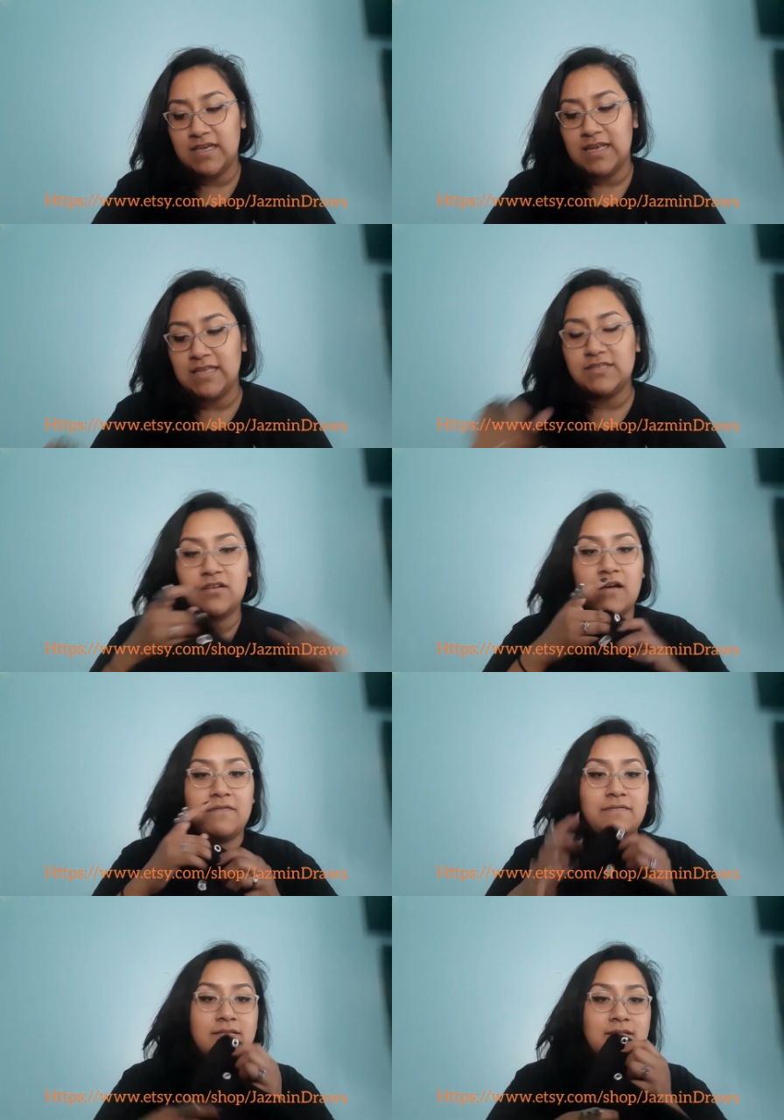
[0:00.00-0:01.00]
he took
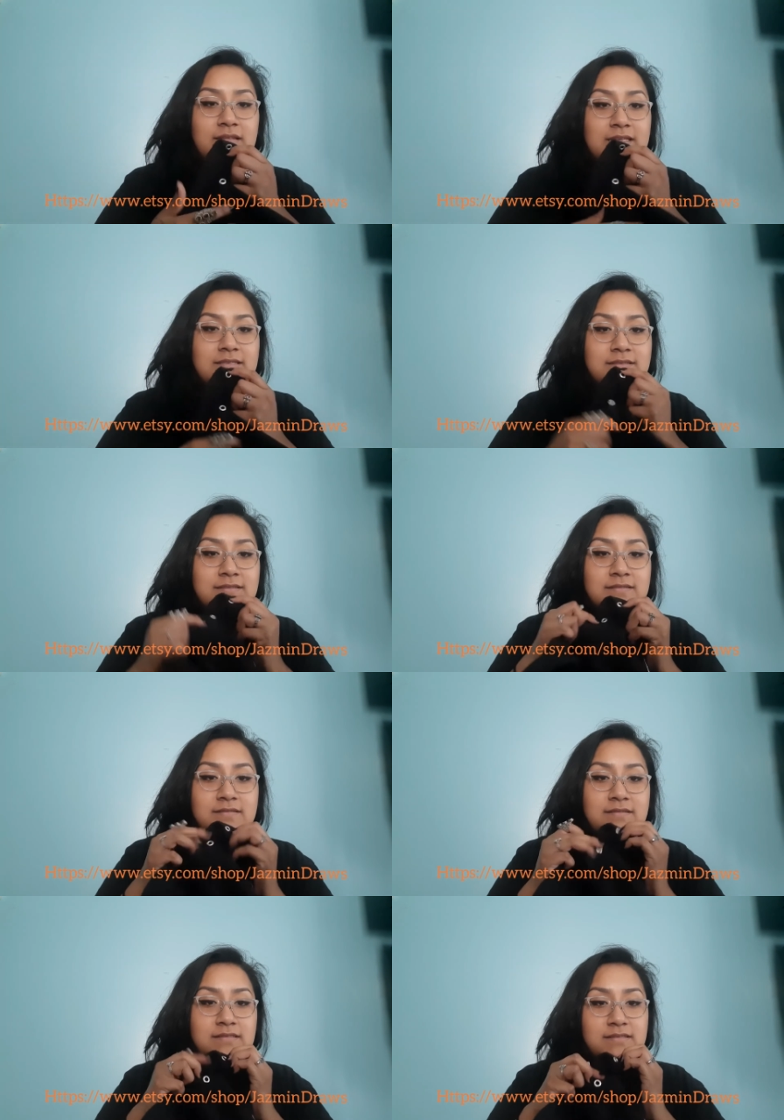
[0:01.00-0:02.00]
off the lace,
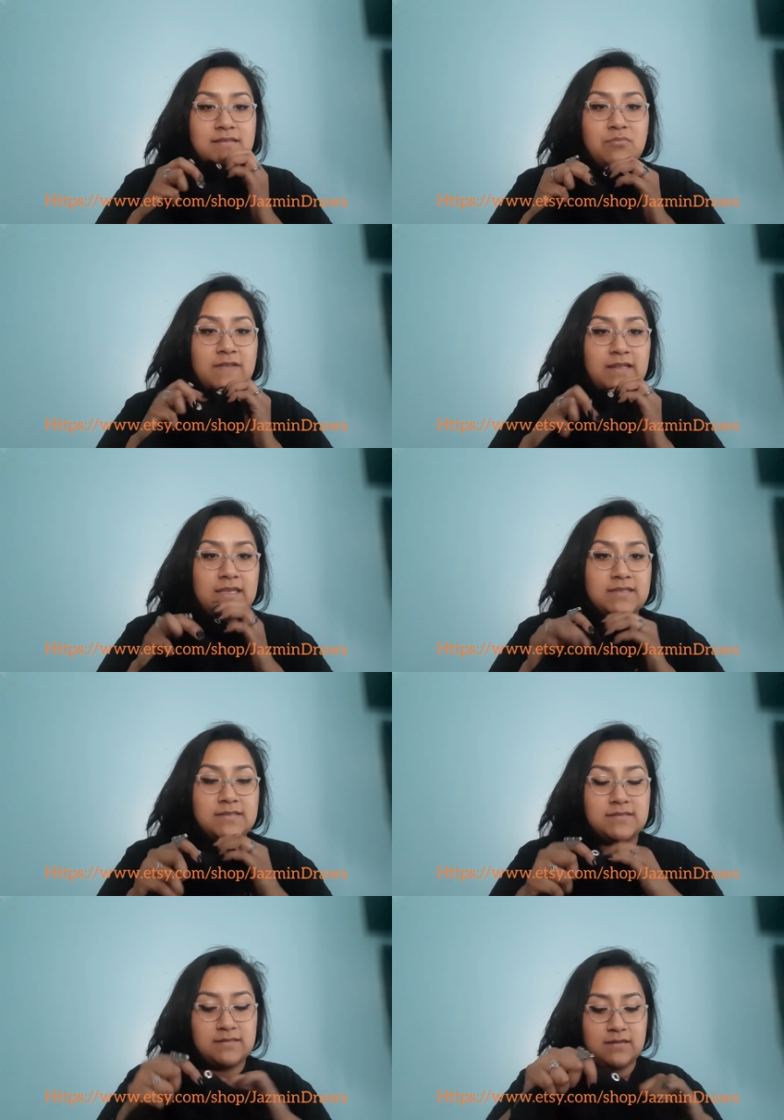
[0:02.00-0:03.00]
does come with the
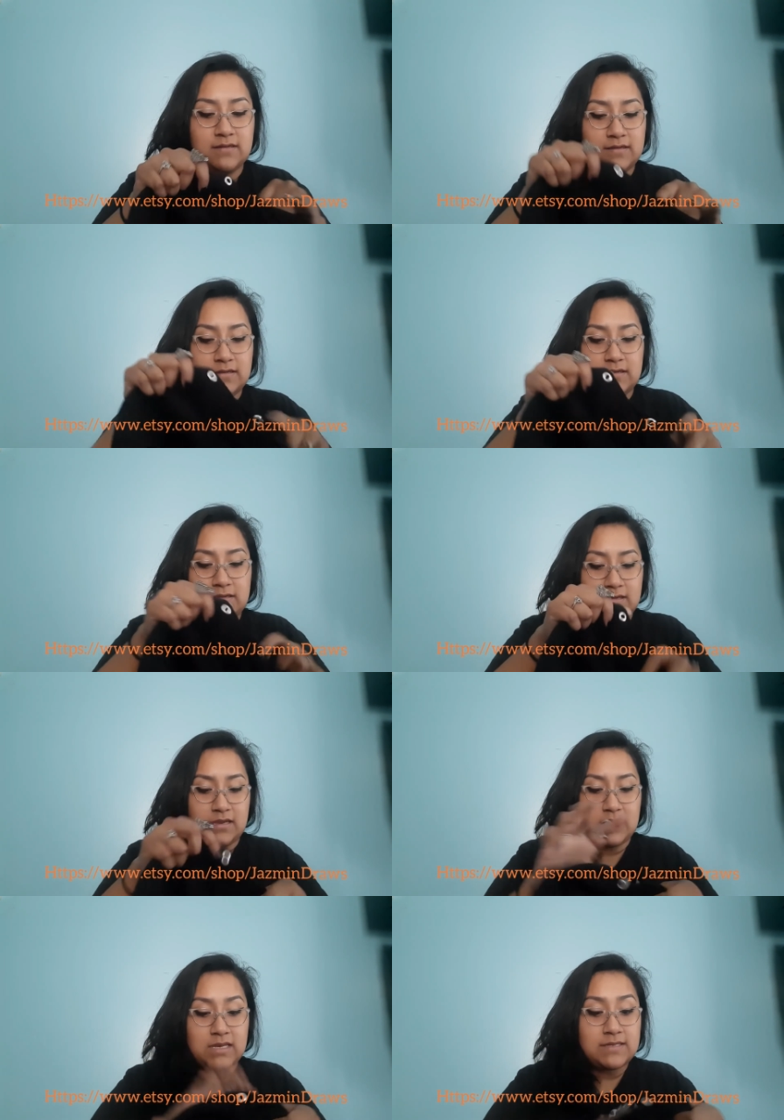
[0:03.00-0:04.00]
lace,
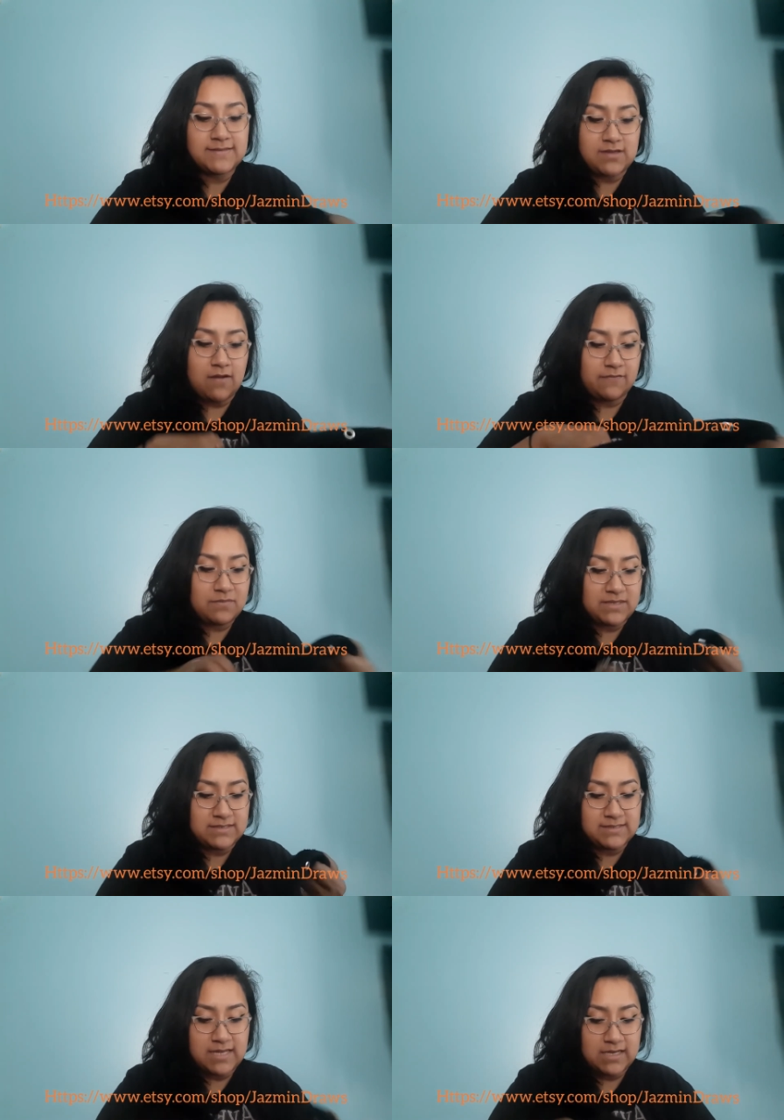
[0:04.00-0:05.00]
and it is soft from the
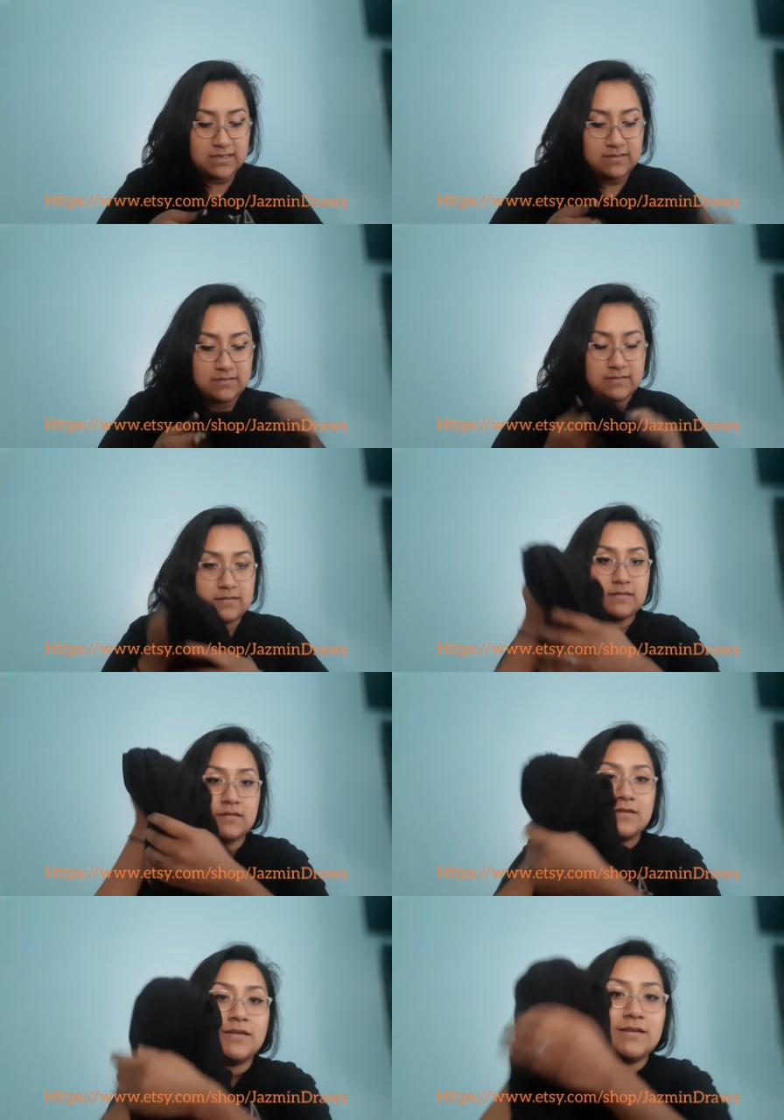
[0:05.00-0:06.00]
inside.
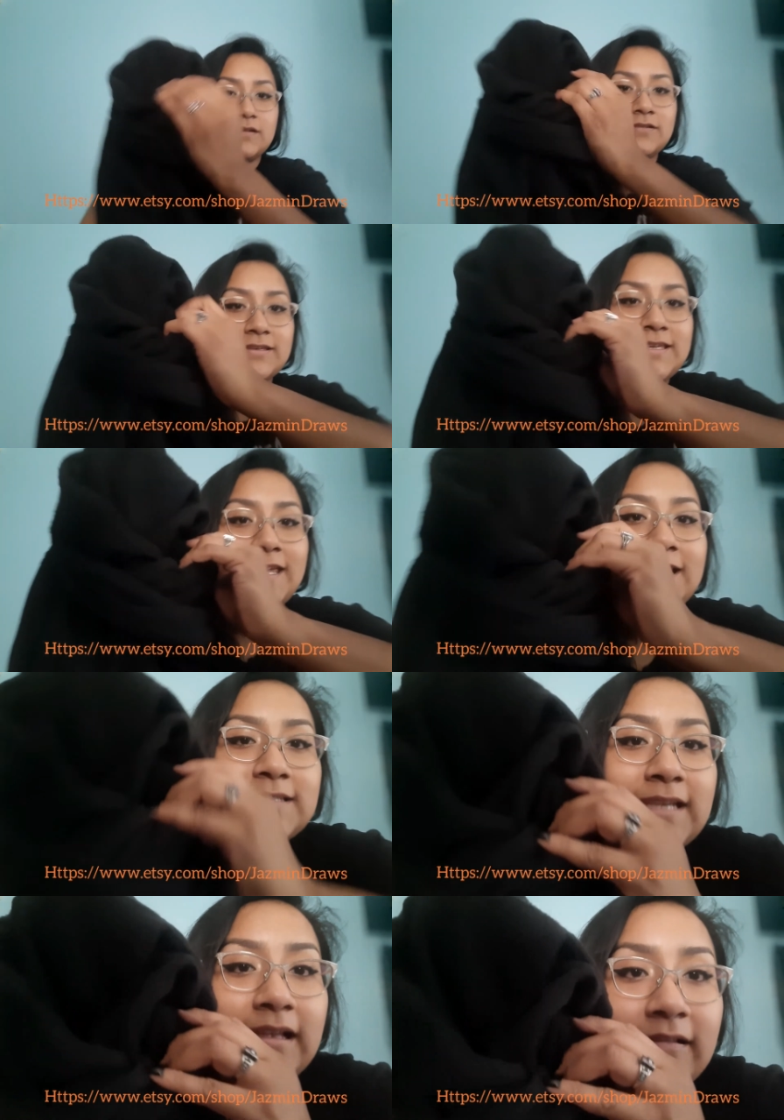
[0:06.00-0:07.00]
But you can't
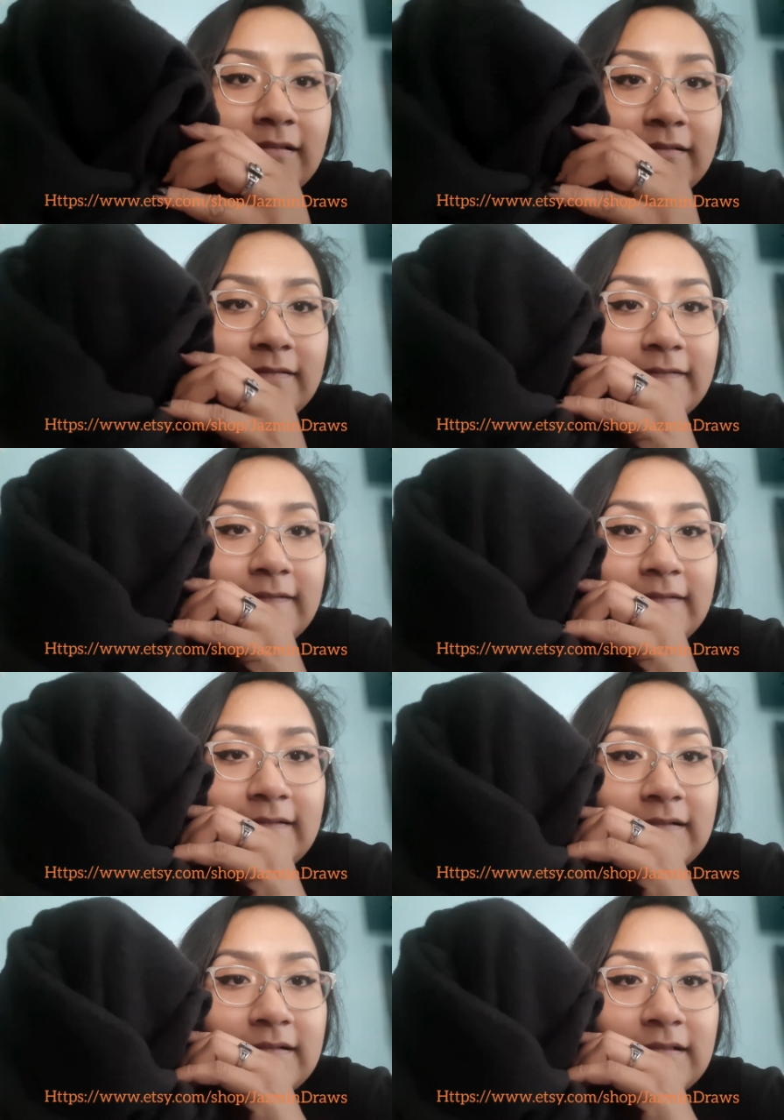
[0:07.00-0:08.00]
tell.
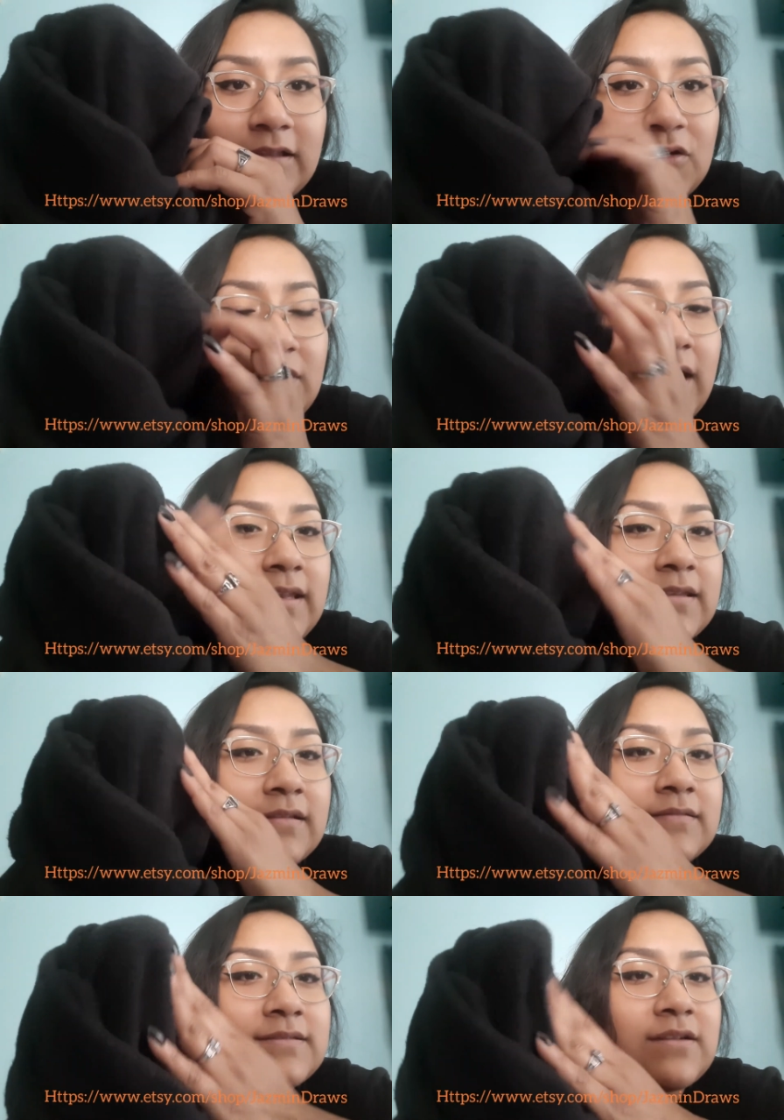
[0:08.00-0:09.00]
Oh, kinda
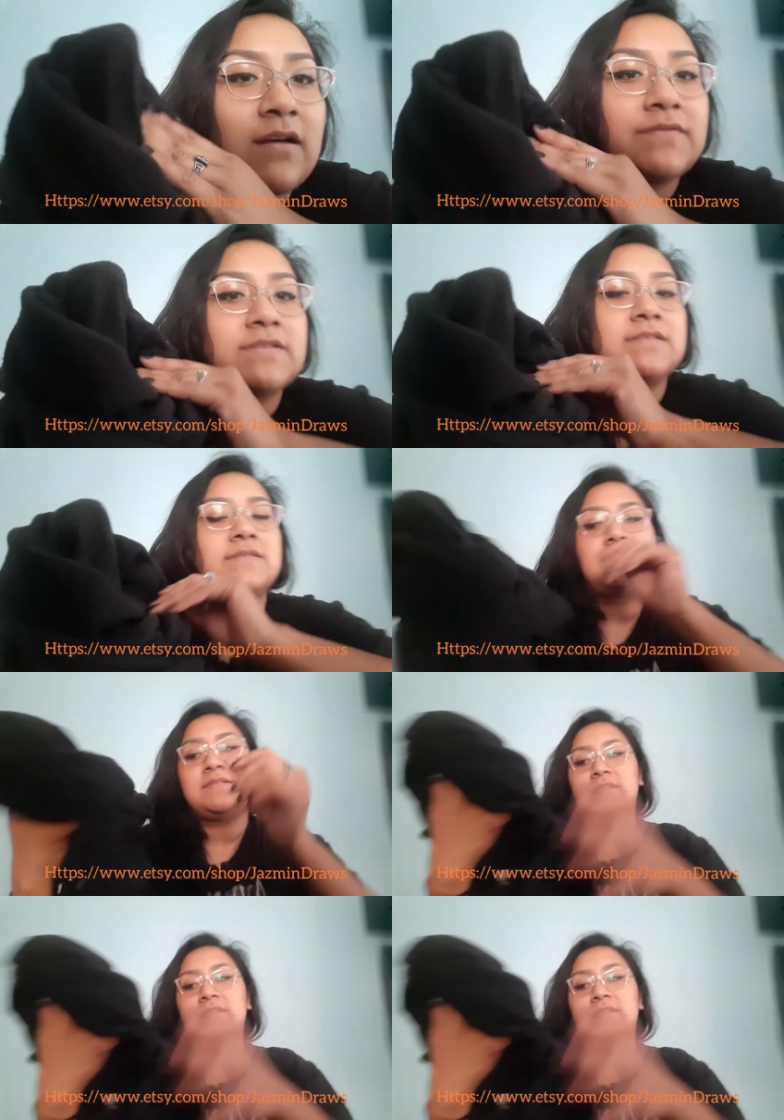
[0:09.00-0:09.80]
soft. It's really